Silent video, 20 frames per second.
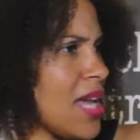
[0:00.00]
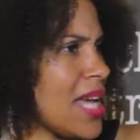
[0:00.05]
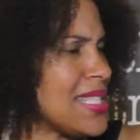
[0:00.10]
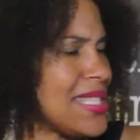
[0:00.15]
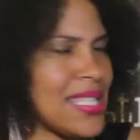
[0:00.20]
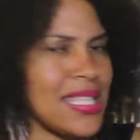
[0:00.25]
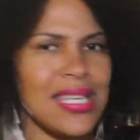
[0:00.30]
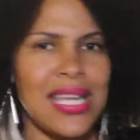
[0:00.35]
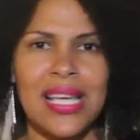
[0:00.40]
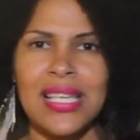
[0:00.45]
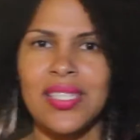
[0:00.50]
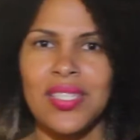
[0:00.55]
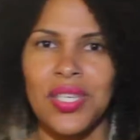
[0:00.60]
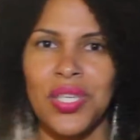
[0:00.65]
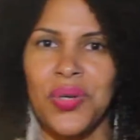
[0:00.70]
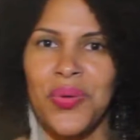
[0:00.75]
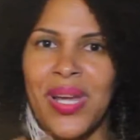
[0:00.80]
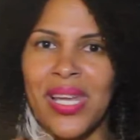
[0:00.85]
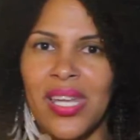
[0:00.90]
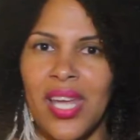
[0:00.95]
I sit next to
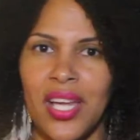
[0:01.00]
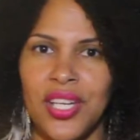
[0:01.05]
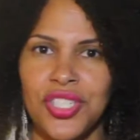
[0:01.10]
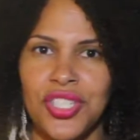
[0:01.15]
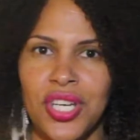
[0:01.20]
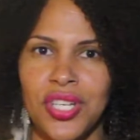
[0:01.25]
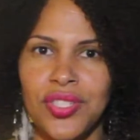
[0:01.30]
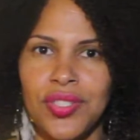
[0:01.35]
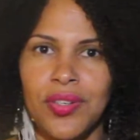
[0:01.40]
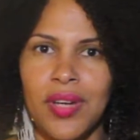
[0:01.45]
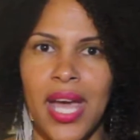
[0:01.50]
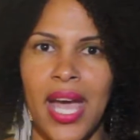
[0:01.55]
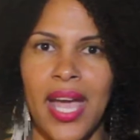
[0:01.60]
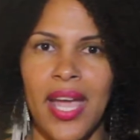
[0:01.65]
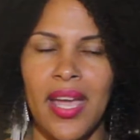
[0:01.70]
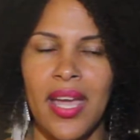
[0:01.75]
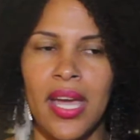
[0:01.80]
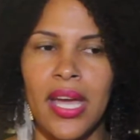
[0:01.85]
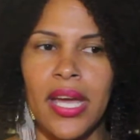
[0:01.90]
you at lunch yesterday?